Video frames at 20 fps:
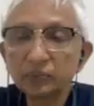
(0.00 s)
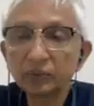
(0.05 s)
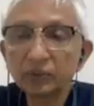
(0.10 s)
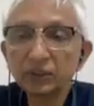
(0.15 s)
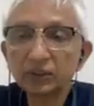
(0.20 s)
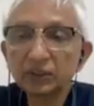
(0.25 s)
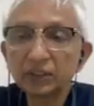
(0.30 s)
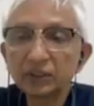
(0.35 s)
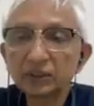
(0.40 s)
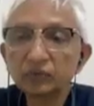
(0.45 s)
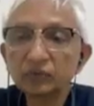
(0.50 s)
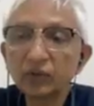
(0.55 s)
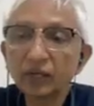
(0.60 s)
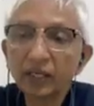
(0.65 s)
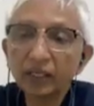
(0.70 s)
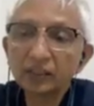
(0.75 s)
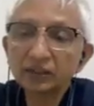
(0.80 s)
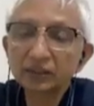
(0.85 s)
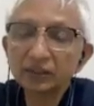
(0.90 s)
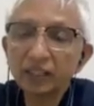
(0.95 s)
positions. For
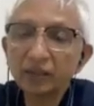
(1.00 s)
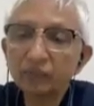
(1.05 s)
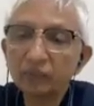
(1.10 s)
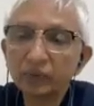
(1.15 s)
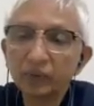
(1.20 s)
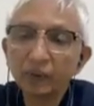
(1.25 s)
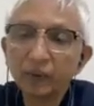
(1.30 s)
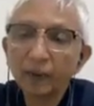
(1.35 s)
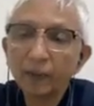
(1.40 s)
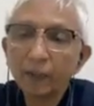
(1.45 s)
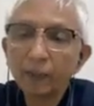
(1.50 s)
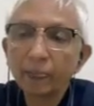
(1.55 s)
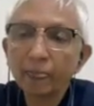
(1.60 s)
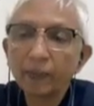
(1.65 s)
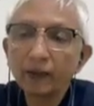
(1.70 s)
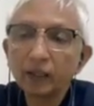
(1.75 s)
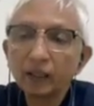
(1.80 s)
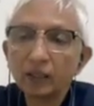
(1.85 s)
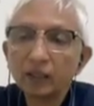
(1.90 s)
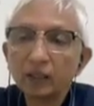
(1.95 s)
example,
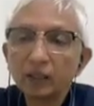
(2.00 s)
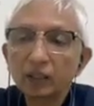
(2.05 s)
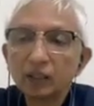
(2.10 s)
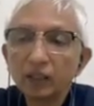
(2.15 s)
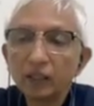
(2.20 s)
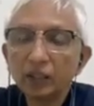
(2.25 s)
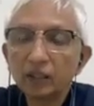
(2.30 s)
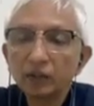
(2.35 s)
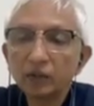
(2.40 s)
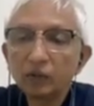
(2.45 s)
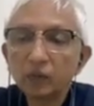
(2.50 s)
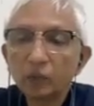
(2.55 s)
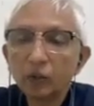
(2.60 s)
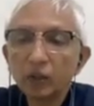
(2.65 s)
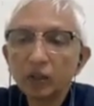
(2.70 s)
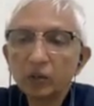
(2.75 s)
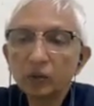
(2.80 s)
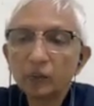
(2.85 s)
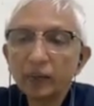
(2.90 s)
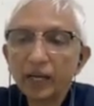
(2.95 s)
you
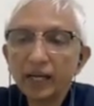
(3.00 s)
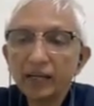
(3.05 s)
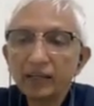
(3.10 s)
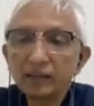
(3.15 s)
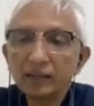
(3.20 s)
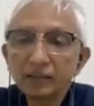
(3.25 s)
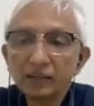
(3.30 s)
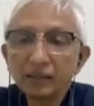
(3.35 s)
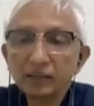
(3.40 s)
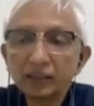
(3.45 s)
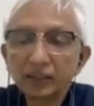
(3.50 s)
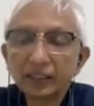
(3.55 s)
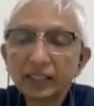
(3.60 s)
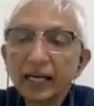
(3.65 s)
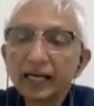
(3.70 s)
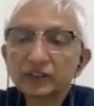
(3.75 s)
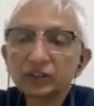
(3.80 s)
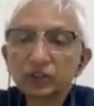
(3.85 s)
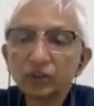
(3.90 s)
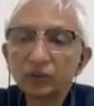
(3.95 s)
want to enter the
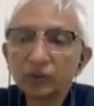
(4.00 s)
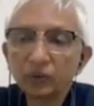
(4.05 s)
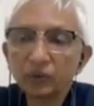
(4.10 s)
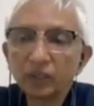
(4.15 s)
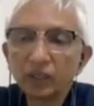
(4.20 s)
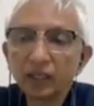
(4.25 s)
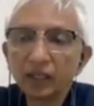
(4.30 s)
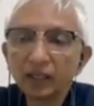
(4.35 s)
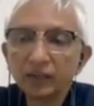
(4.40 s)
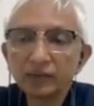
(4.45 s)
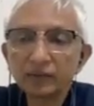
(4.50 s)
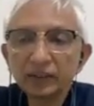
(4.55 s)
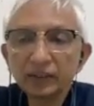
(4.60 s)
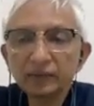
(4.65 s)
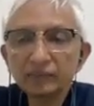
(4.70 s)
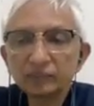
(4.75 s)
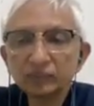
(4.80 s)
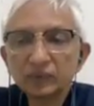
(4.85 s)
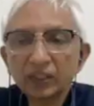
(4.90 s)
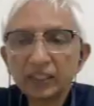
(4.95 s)
gastroduodenal
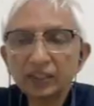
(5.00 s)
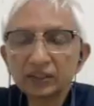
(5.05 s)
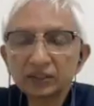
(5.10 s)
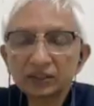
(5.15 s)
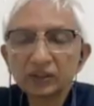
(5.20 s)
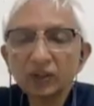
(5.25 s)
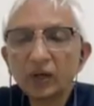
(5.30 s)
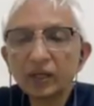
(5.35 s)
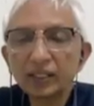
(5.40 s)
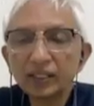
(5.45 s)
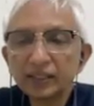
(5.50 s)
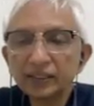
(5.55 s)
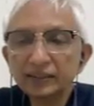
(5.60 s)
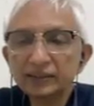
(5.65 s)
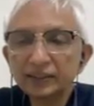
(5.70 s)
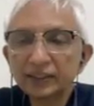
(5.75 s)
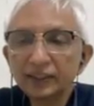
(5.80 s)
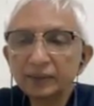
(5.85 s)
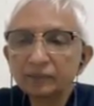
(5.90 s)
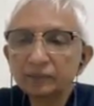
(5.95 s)
artery and it's not
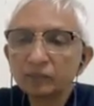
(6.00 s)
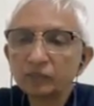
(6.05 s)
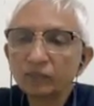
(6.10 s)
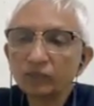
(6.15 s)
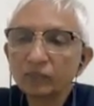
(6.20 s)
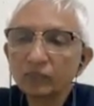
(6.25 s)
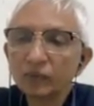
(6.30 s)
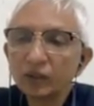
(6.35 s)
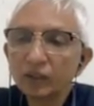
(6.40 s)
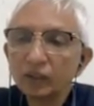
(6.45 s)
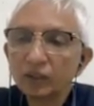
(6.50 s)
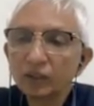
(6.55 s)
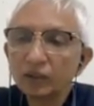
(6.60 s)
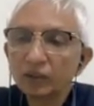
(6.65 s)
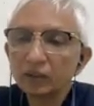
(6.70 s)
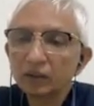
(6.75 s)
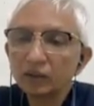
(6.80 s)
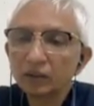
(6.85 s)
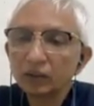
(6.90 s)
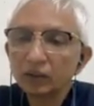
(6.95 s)
easy.
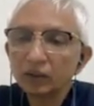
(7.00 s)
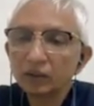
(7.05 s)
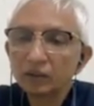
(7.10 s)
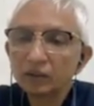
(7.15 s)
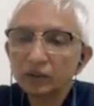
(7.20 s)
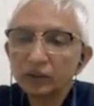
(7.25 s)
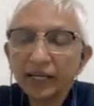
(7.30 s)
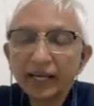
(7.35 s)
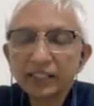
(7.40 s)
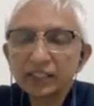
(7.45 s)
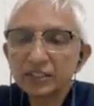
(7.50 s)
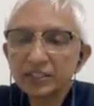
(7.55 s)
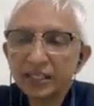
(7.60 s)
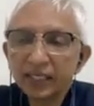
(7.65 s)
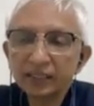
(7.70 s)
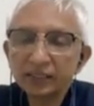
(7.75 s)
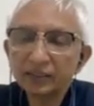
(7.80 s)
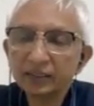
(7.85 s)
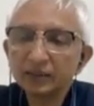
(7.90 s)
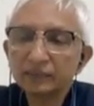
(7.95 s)

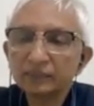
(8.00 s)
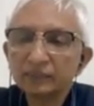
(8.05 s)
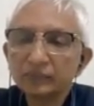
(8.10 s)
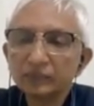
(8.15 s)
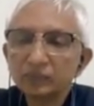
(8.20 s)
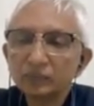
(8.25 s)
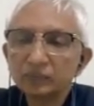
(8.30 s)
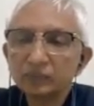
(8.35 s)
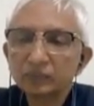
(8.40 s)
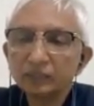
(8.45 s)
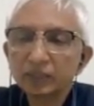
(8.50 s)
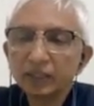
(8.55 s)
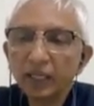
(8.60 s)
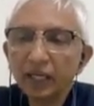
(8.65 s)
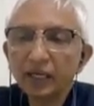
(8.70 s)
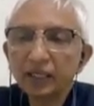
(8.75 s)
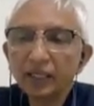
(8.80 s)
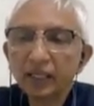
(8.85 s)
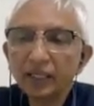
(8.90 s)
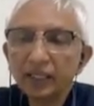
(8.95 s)
Exchange it.
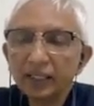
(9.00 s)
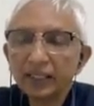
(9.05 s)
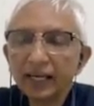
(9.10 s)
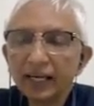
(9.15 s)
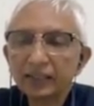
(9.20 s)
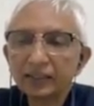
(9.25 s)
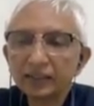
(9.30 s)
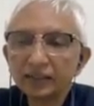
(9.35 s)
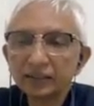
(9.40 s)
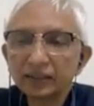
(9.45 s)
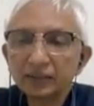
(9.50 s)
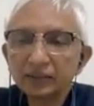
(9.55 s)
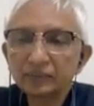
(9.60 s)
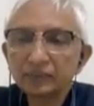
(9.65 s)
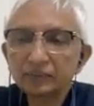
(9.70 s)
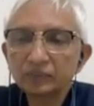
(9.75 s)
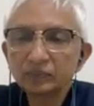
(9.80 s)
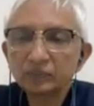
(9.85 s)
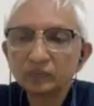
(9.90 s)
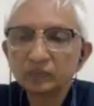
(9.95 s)
Take any catheter,
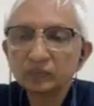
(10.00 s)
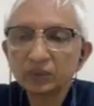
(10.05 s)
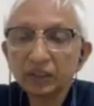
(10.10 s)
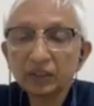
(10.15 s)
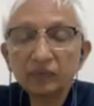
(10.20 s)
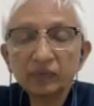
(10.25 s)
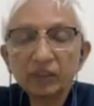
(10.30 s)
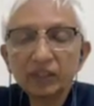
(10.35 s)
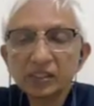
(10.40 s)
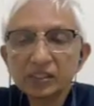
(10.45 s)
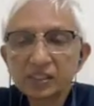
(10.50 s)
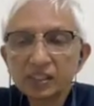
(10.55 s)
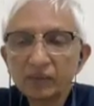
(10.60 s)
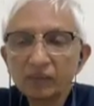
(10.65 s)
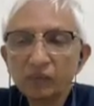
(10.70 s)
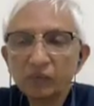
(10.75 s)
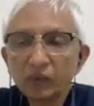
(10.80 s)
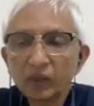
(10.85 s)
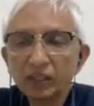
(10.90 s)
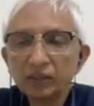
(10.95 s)
even a
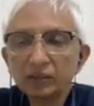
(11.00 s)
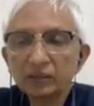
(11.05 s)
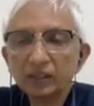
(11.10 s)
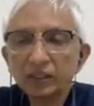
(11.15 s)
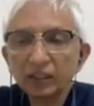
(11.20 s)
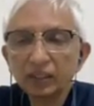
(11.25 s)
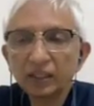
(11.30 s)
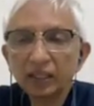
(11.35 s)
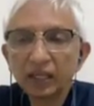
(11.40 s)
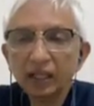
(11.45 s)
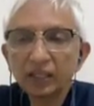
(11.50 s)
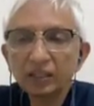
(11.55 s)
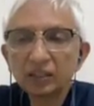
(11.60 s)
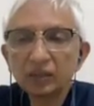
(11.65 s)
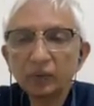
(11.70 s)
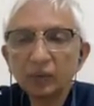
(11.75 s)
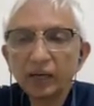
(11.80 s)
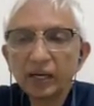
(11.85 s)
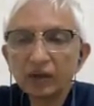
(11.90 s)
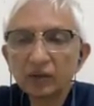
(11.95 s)
SIM one, take
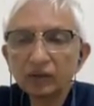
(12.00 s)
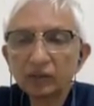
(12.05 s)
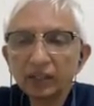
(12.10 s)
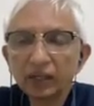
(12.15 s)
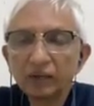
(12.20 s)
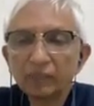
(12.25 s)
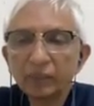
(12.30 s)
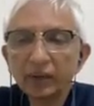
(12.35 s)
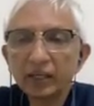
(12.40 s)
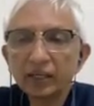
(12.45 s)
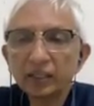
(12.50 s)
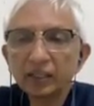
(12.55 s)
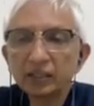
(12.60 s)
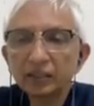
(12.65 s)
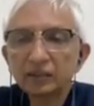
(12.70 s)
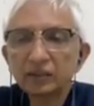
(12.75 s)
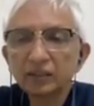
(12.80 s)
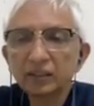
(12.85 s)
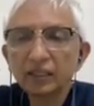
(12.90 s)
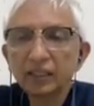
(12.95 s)
the wire of the hepatic,
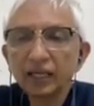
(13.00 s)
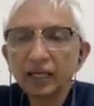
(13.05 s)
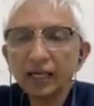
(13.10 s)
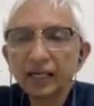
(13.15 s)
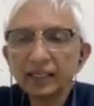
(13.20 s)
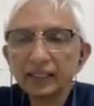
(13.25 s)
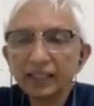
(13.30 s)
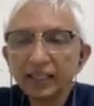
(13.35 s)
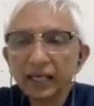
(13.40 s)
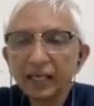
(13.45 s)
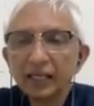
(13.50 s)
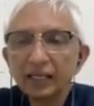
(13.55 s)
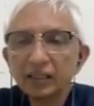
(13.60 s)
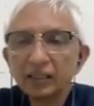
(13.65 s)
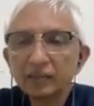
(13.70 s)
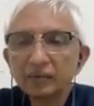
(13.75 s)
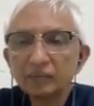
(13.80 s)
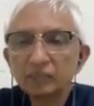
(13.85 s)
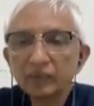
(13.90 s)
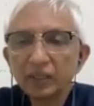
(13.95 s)
and
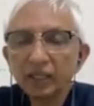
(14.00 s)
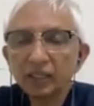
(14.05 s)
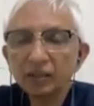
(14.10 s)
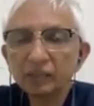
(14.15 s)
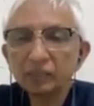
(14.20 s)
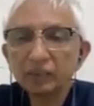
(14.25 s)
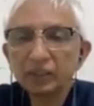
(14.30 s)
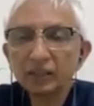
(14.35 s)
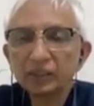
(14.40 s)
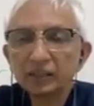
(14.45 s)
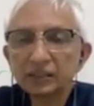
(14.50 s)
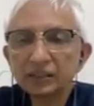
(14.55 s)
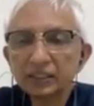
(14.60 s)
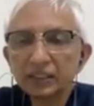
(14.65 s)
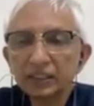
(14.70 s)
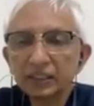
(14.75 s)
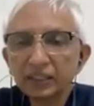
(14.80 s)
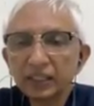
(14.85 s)
then take a Bernstein,